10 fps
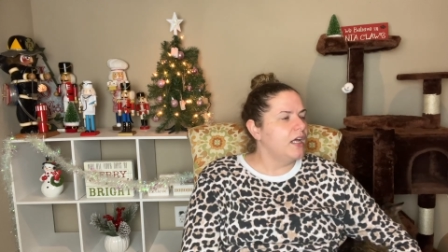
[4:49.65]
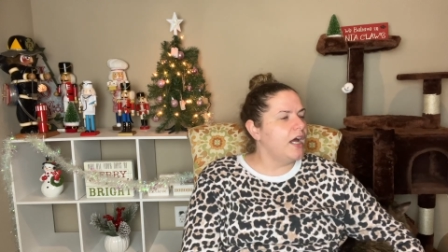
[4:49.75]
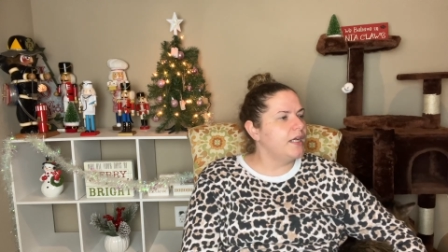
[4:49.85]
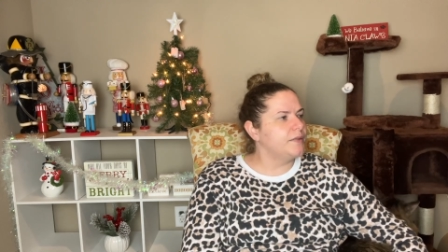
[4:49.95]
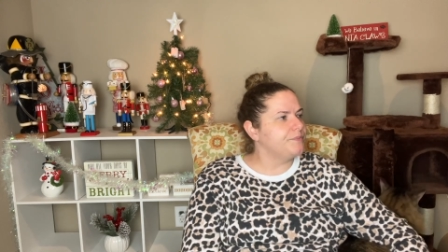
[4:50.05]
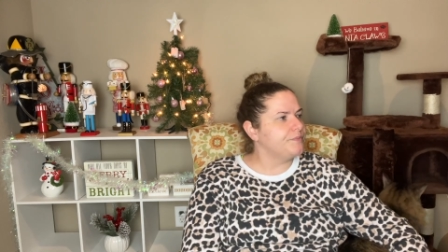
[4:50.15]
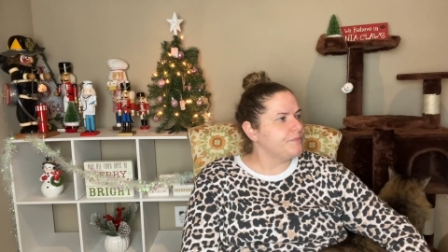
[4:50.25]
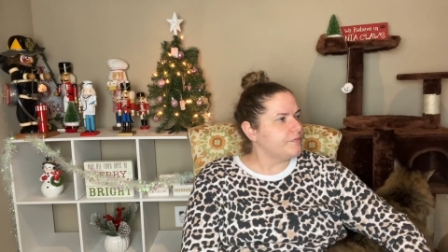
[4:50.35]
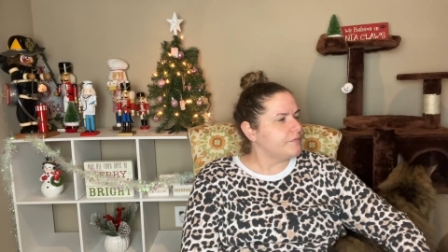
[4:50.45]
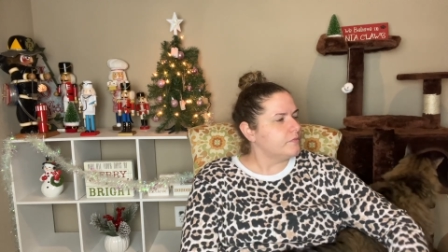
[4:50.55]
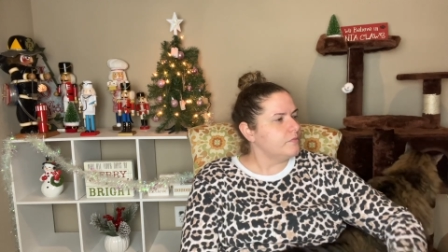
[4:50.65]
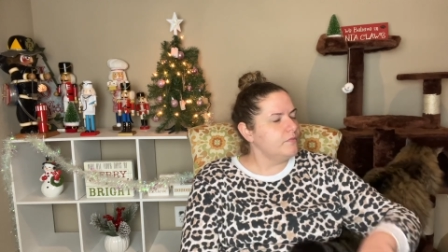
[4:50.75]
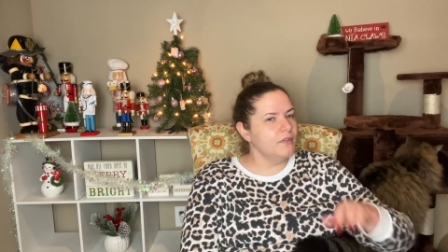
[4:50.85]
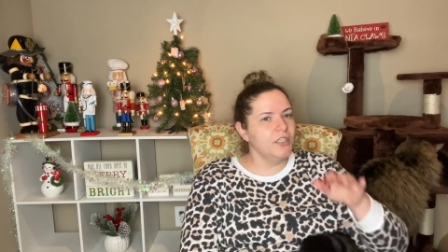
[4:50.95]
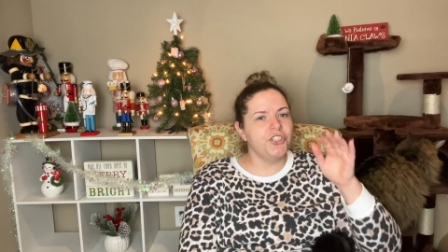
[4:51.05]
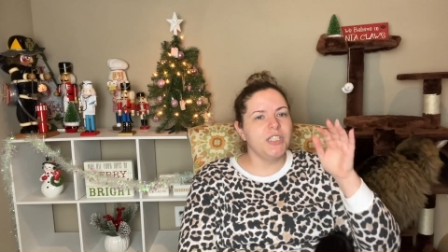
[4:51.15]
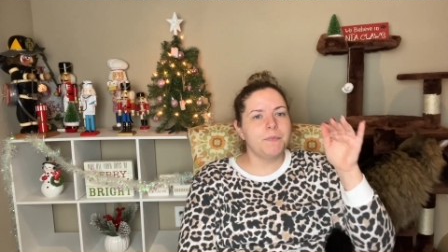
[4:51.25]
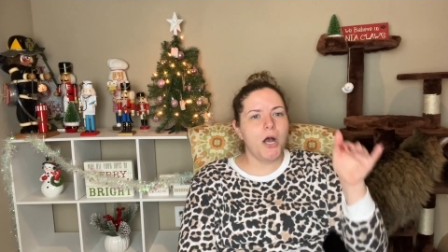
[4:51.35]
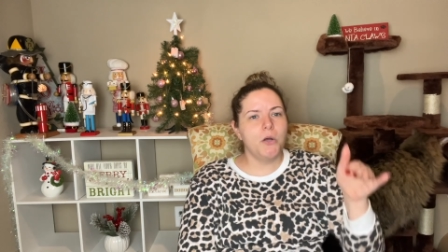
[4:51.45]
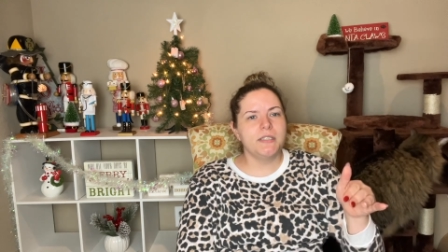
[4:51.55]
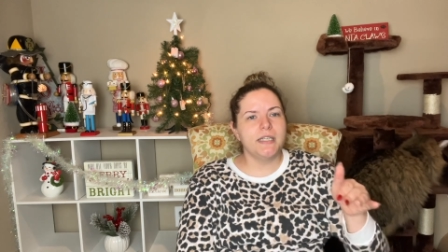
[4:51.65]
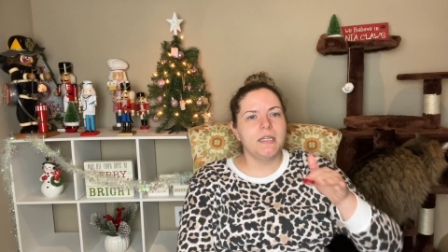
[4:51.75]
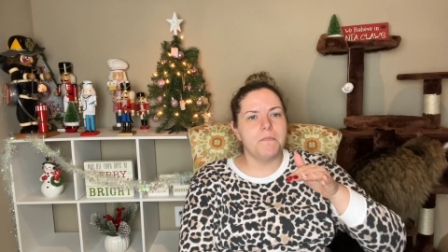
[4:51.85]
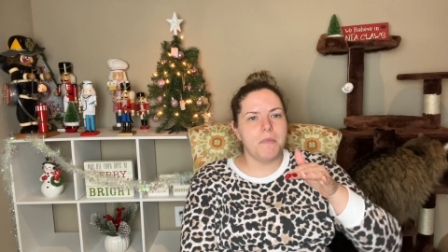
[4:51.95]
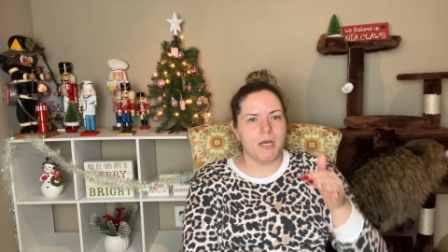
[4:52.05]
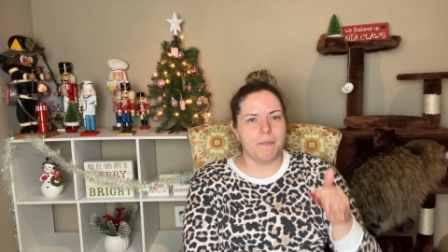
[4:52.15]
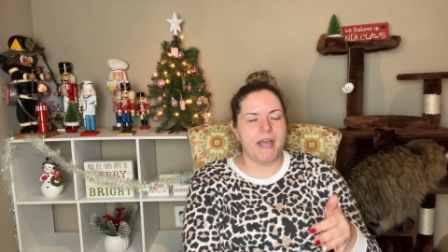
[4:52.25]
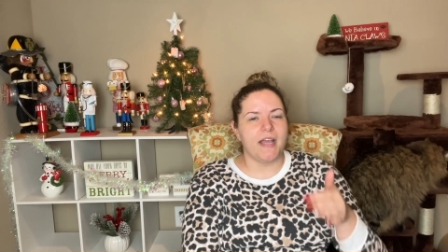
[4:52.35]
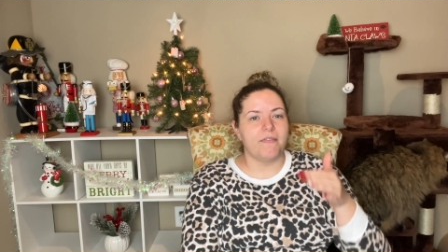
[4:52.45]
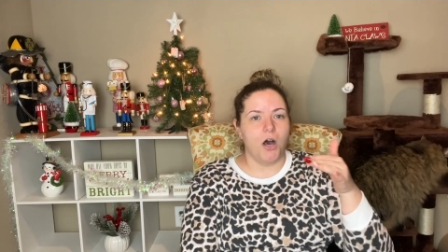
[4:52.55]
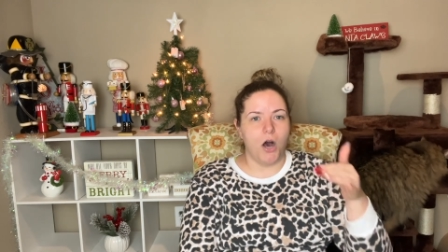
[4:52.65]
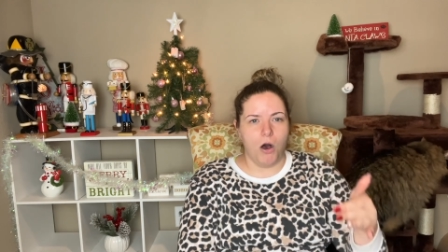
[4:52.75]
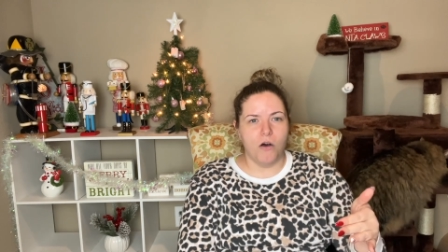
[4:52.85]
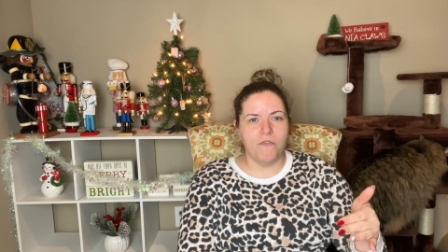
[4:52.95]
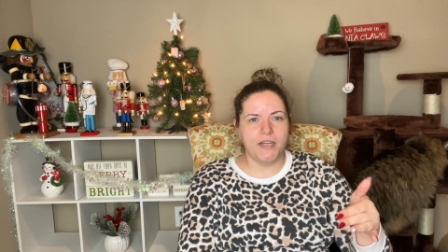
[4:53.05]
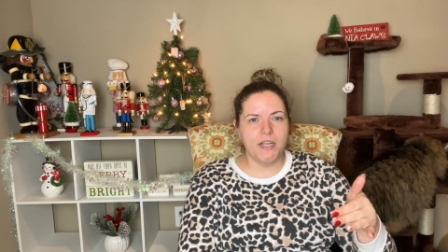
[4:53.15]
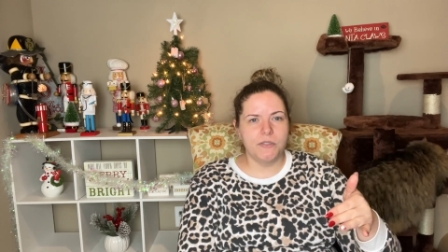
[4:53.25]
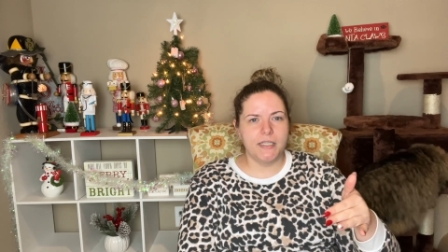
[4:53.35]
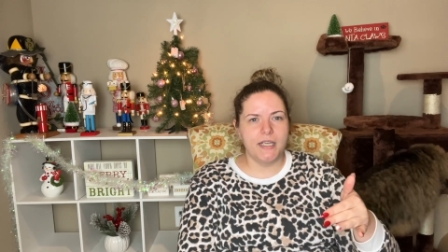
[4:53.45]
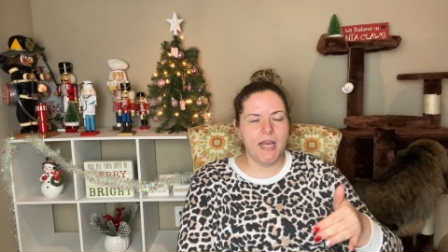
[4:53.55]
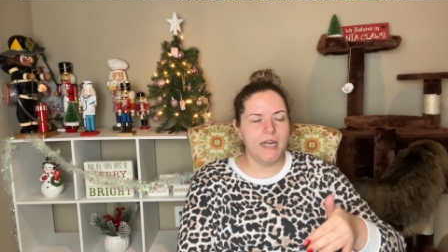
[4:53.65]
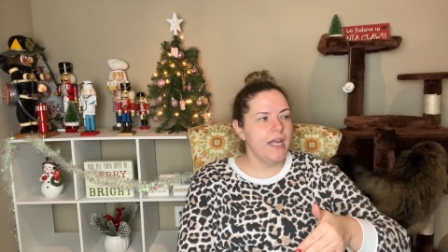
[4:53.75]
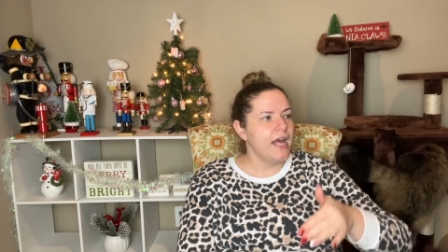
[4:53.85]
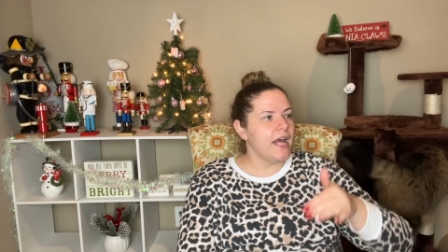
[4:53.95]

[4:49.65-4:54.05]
Um, she's posting the mukbang and the haul videos again